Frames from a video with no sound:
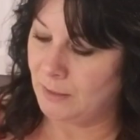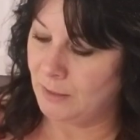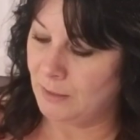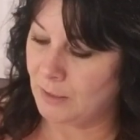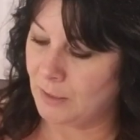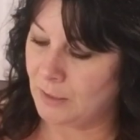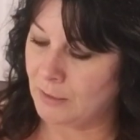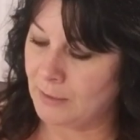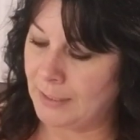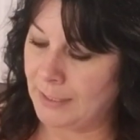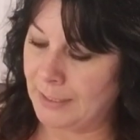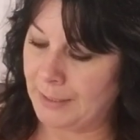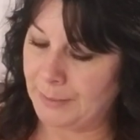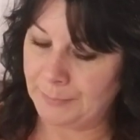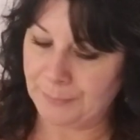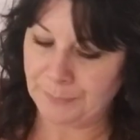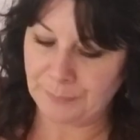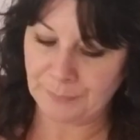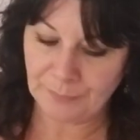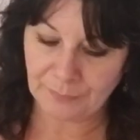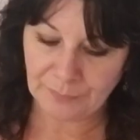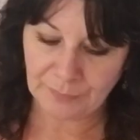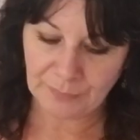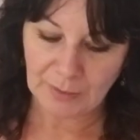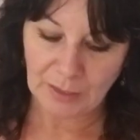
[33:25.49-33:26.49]
All right.
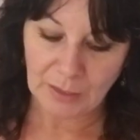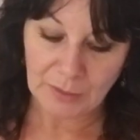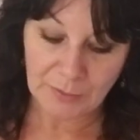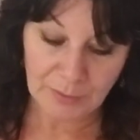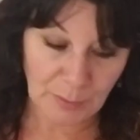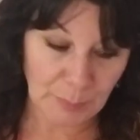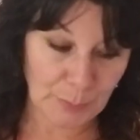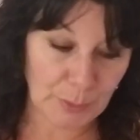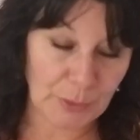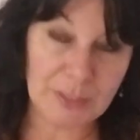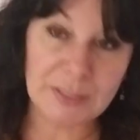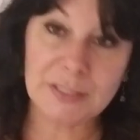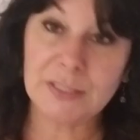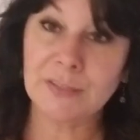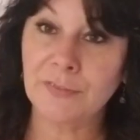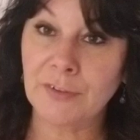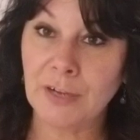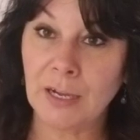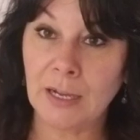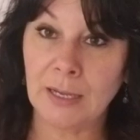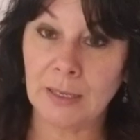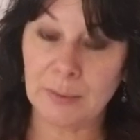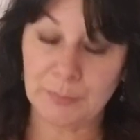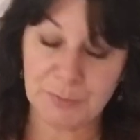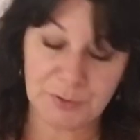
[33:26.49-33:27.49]
The Prince of
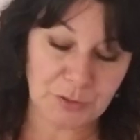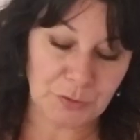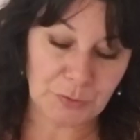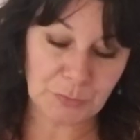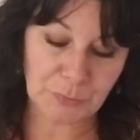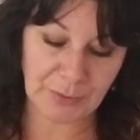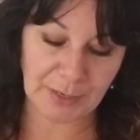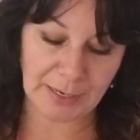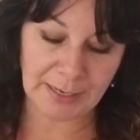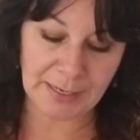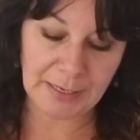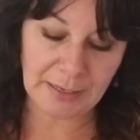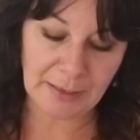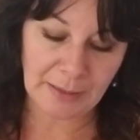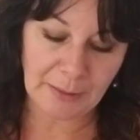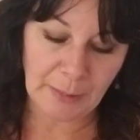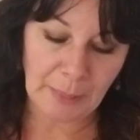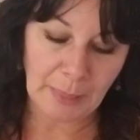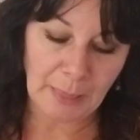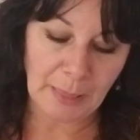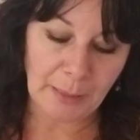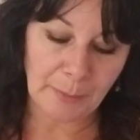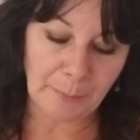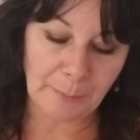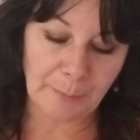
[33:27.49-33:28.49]
Cups, right?
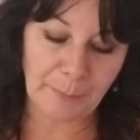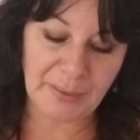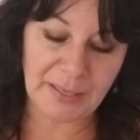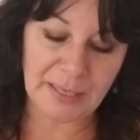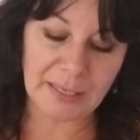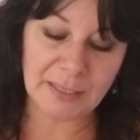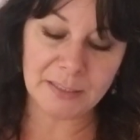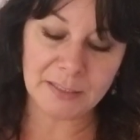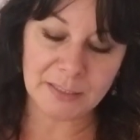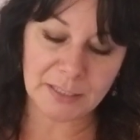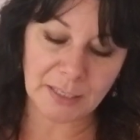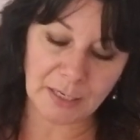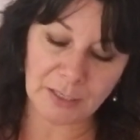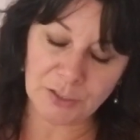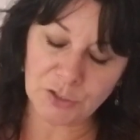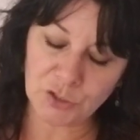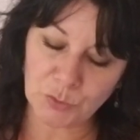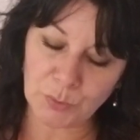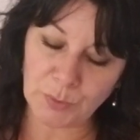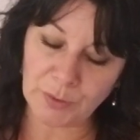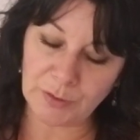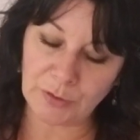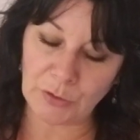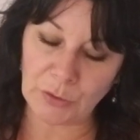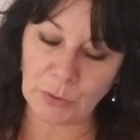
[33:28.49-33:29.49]
Be in touch
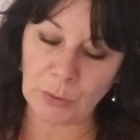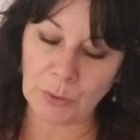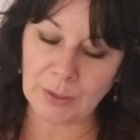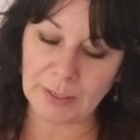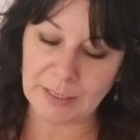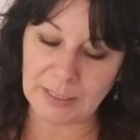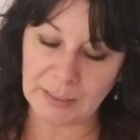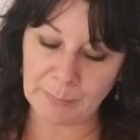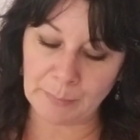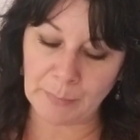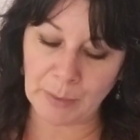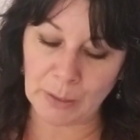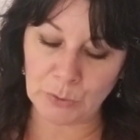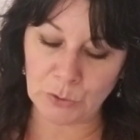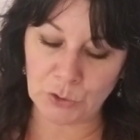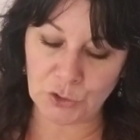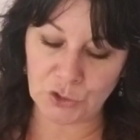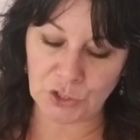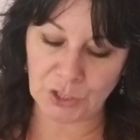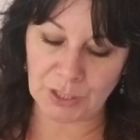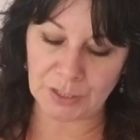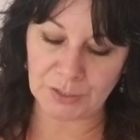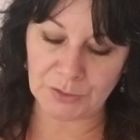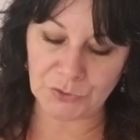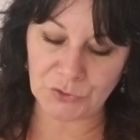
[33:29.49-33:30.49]
with your
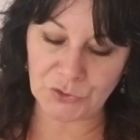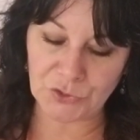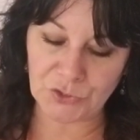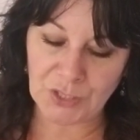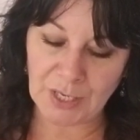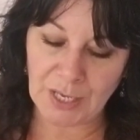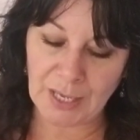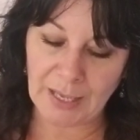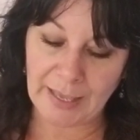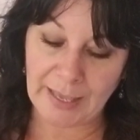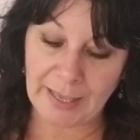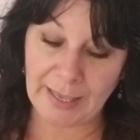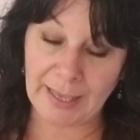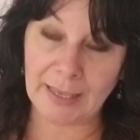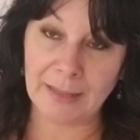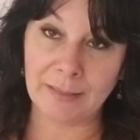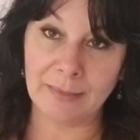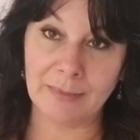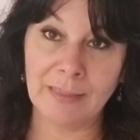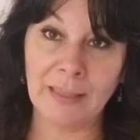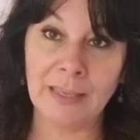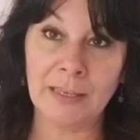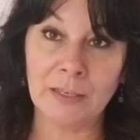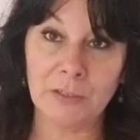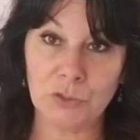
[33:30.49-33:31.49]
emotions and
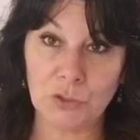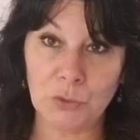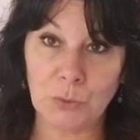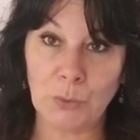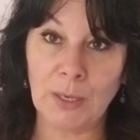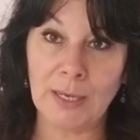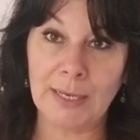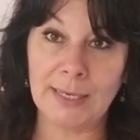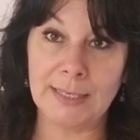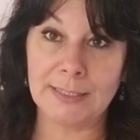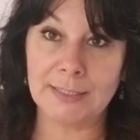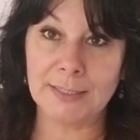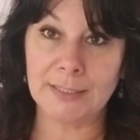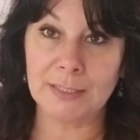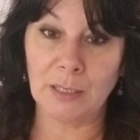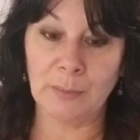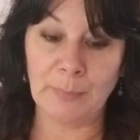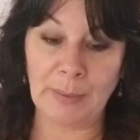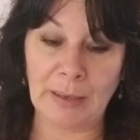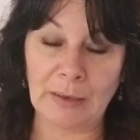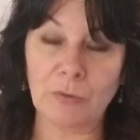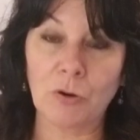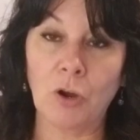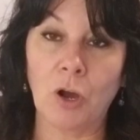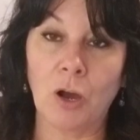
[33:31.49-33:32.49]
think twice
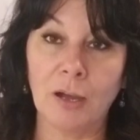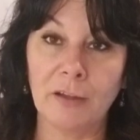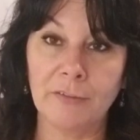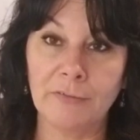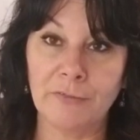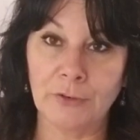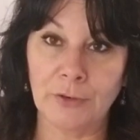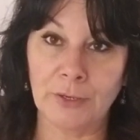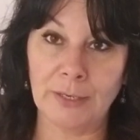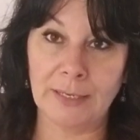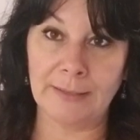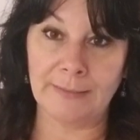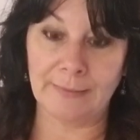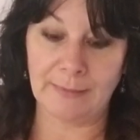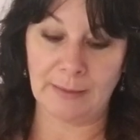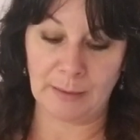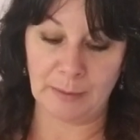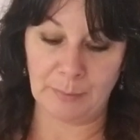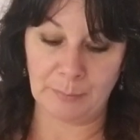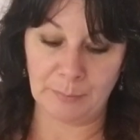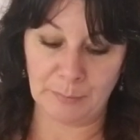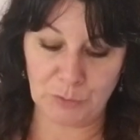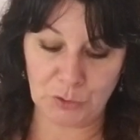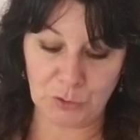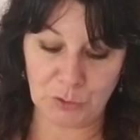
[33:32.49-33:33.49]
about offering
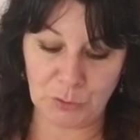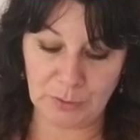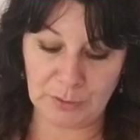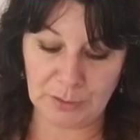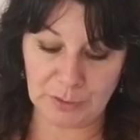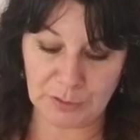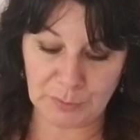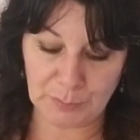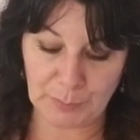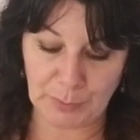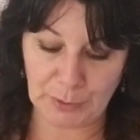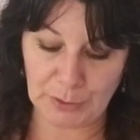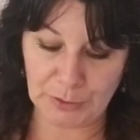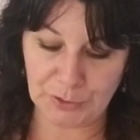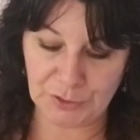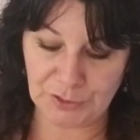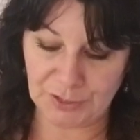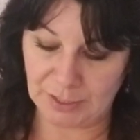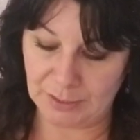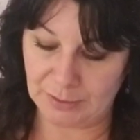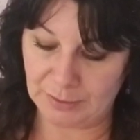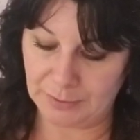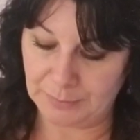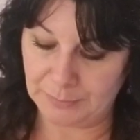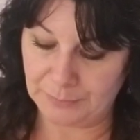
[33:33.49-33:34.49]
them to this
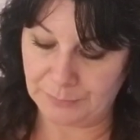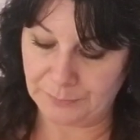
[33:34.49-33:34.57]
person.